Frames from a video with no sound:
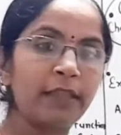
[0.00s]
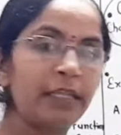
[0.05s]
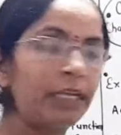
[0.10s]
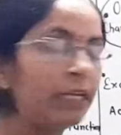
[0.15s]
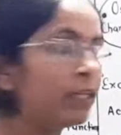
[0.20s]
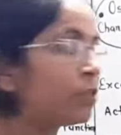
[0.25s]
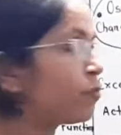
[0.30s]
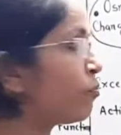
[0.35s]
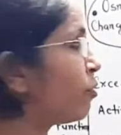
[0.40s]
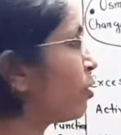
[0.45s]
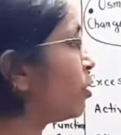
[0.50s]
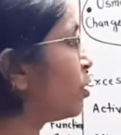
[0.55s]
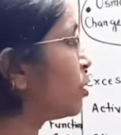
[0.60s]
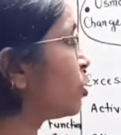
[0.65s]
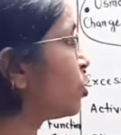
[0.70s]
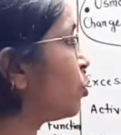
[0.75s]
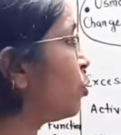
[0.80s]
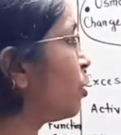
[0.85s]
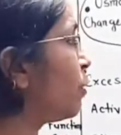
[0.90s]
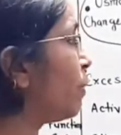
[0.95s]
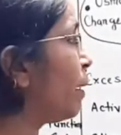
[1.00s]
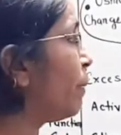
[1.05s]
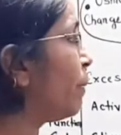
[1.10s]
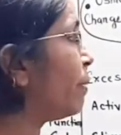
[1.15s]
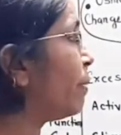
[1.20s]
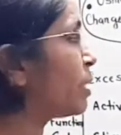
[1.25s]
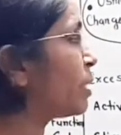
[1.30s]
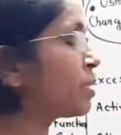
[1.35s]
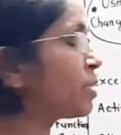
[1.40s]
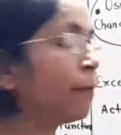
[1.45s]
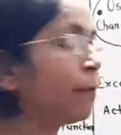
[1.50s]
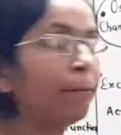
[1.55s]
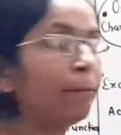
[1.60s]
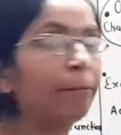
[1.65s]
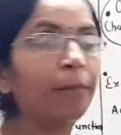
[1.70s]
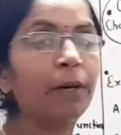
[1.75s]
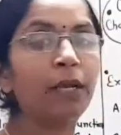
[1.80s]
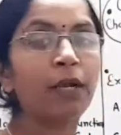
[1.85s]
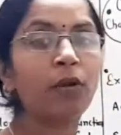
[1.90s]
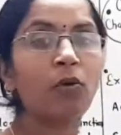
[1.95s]
These words you remember,
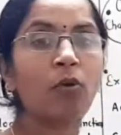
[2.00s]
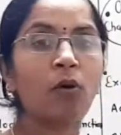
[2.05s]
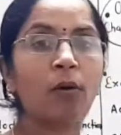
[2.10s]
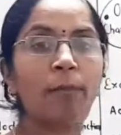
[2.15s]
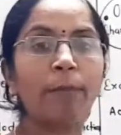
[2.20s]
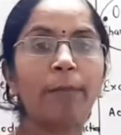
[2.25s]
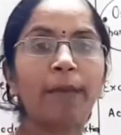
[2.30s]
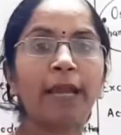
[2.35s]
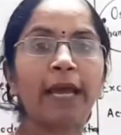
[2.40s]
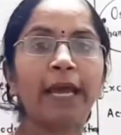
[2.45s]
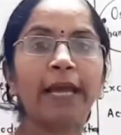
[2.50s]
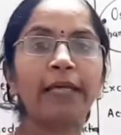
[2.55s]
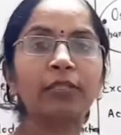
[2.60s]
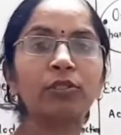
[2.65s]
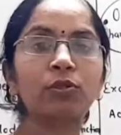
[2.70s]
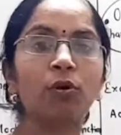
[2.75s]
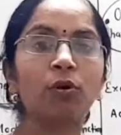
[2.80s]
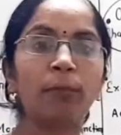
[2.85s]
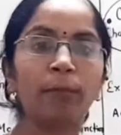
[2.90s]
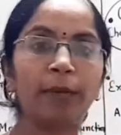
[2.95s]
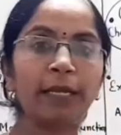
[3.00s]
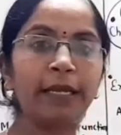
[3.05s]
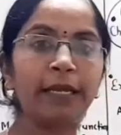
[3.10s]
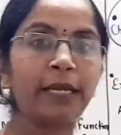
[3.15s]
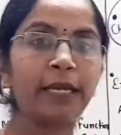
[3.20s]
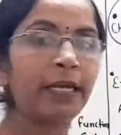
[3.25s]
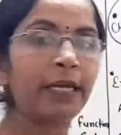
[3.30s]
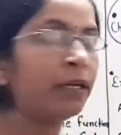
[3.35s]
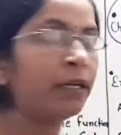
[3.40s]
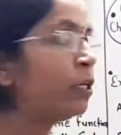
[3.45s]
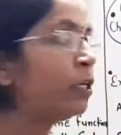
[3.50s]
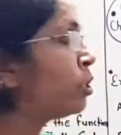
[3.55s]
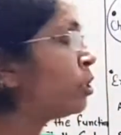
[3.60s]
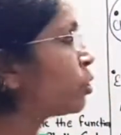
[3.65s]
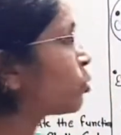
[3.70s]
simple, complex, complicate.